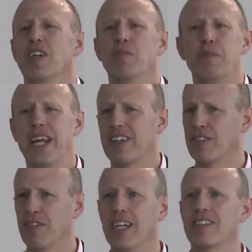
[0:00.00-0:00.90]
in embedded
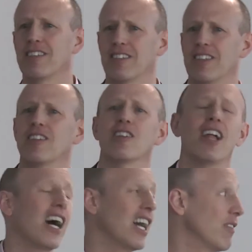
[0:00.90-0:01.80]
devices in their
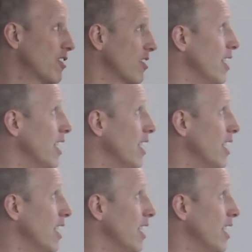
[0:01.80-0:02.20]
lives.